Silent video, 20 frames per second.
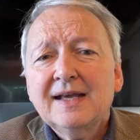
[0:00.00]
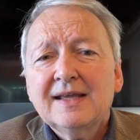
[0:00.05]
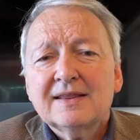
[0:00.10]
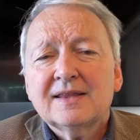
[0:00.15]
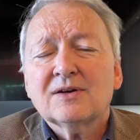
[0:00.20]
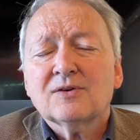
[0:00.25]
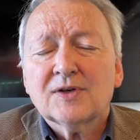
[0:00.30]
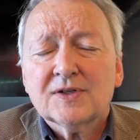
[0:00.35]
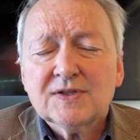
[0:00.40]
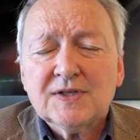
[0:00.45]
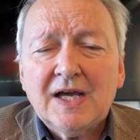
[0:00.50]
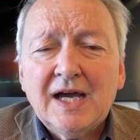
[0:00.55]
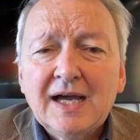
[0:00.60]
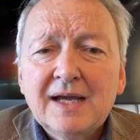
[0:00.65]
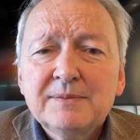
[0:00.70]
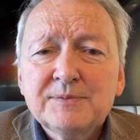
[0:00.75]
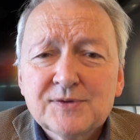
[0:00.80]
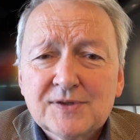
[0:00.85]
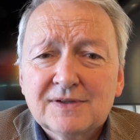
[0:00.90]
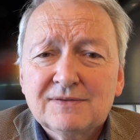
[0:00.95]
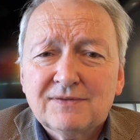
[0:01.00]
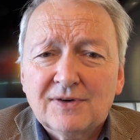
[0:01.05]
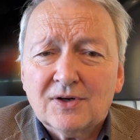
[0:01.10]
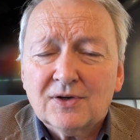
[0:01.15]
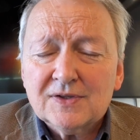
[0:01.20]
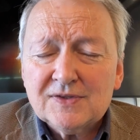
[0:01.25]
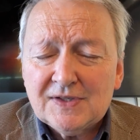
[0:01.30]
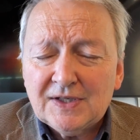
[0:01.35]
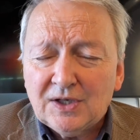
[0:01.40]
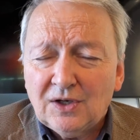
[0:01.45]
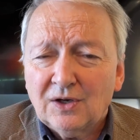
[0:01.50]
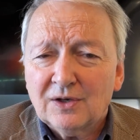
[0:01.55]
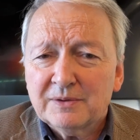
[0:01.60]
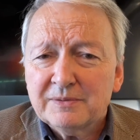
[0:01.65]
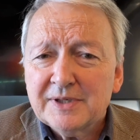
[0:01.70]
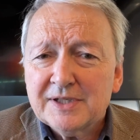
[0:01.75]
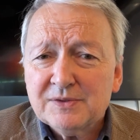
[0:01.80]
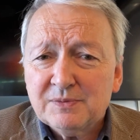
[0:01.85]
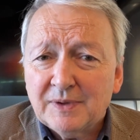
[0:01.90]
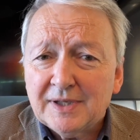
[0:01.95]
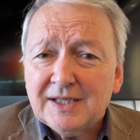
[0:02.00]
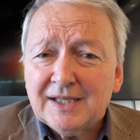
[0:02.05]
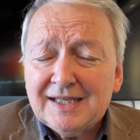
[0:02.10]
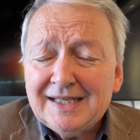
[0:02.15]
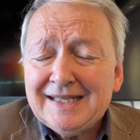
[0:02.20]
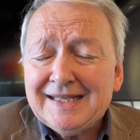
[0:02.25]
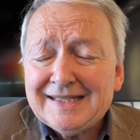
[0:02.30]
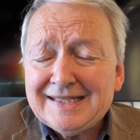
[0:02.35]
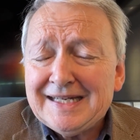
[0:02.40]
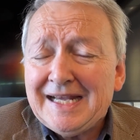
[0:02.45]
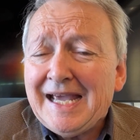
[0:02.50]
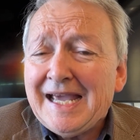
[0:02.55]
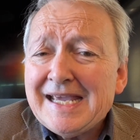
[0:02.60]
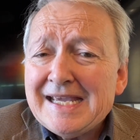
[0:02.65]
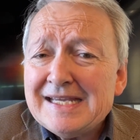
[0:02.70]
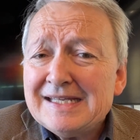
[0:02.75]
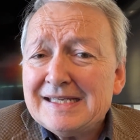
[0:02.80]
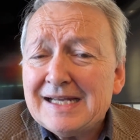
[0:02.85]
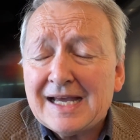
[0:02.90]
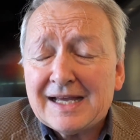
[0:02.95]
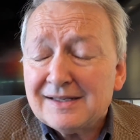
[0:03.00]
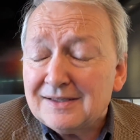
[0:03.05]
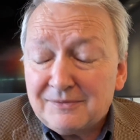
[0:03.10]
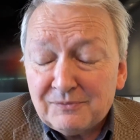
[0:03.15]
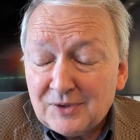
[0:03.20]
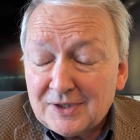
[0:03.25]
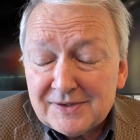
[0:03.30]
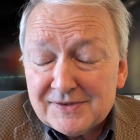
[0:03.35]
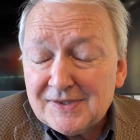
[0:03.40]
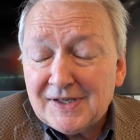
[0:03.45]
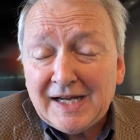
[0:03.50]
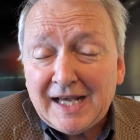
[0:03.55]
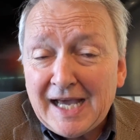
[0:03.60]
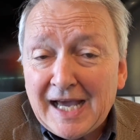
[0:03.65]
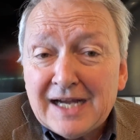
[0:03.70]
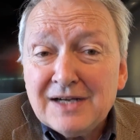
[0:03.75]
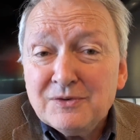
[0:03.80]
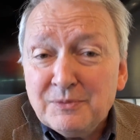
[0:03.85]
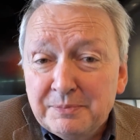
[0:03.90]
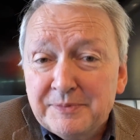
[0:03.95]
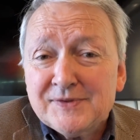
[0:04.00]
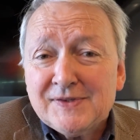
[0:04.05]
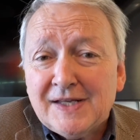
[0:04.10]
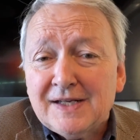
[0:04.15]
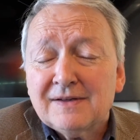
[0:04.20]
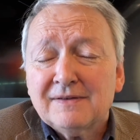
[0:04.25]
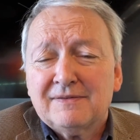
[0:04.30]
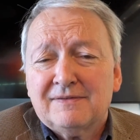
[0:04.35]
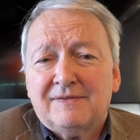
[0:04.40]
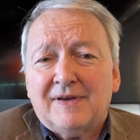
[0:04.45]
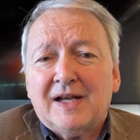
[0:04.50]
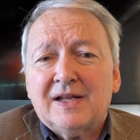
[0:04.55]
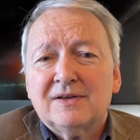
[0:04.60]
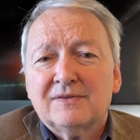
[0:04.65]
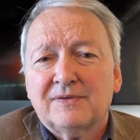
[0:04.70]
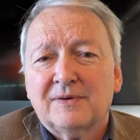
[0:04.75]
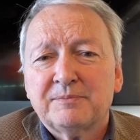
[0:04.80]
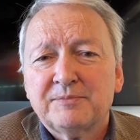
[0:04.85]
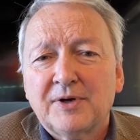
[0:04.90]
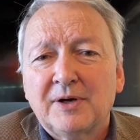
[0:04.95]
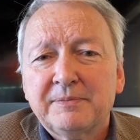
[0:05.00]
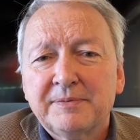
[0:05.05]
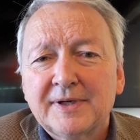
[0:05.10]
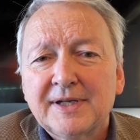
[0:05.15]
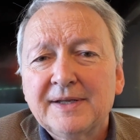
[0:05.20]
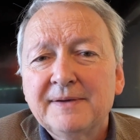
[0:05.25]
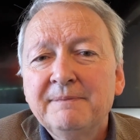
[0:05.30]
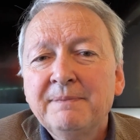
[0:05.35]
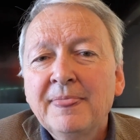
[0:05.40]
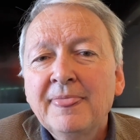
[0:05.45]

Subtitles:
There are times in various economies where you can get 100% of the value of a property.